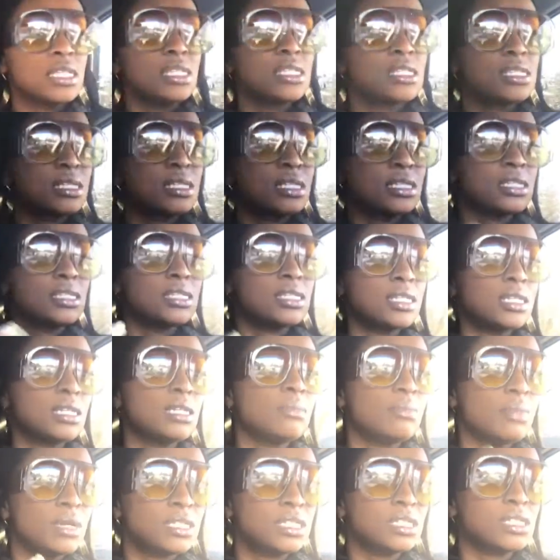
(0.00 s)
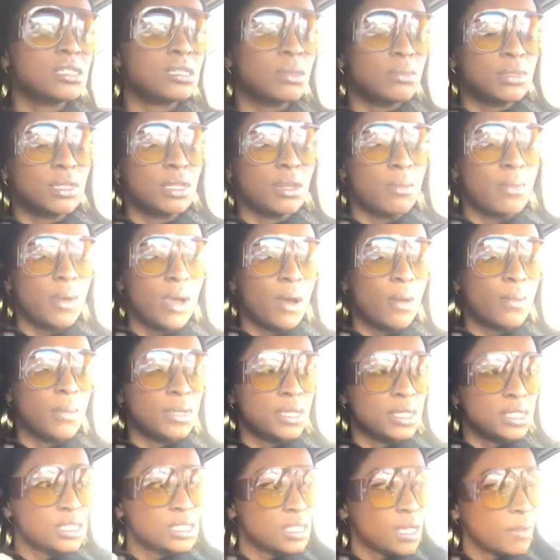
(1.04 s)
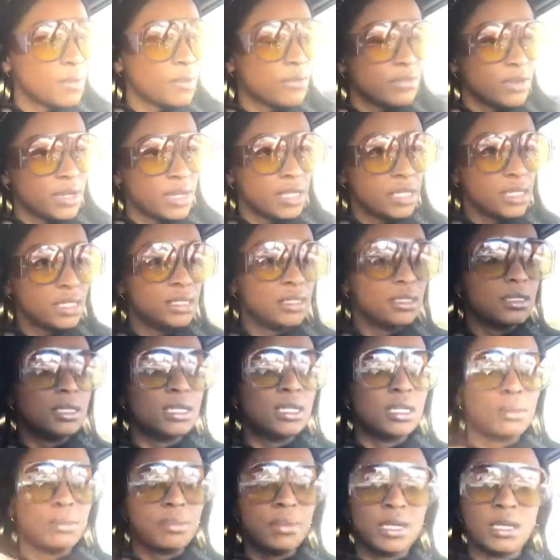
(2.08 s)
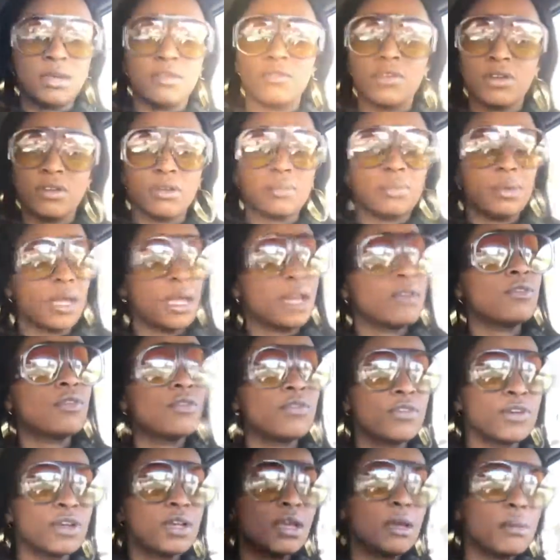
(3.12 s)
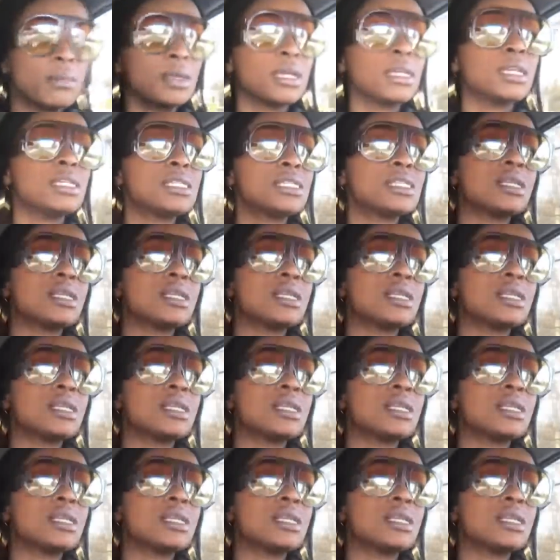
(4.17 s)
he mentioned something about being separated and it being very painful for him, and he